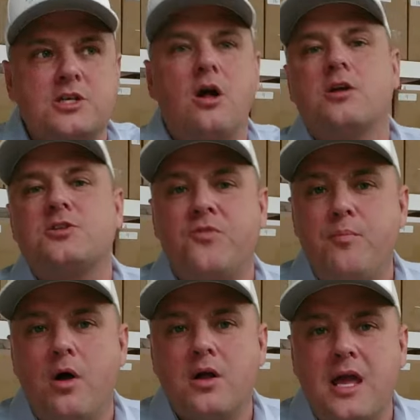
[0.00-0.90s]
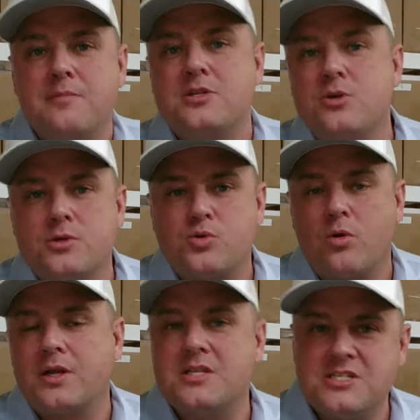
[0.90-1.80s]
a college football game and do his
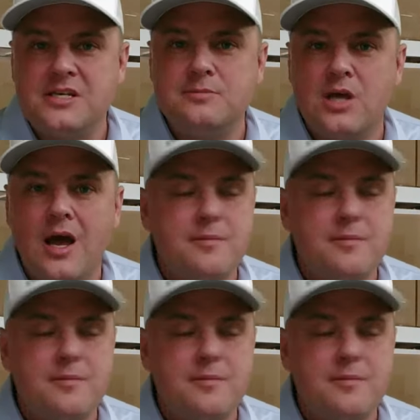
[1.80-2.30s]
work at the same time.